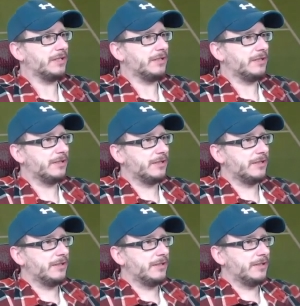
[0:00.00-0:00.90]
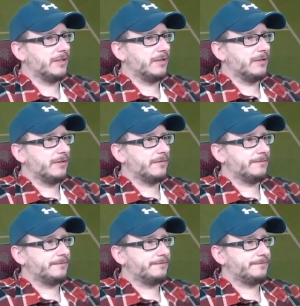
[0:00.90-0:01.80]

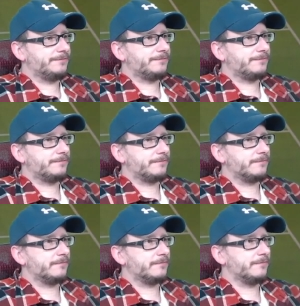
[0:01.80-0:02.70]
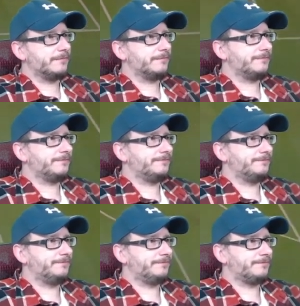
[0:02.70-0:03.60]

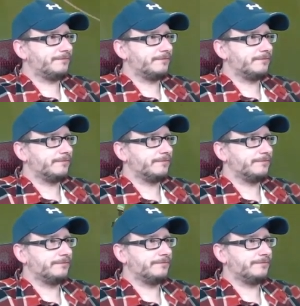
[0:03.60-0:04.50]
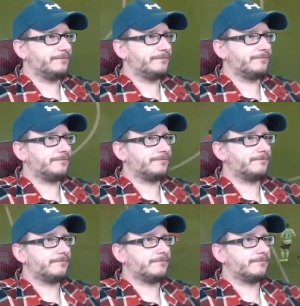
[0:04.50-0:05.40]

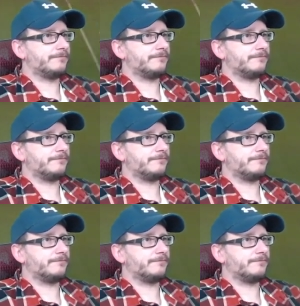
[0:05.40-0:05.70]
Nobody speaks.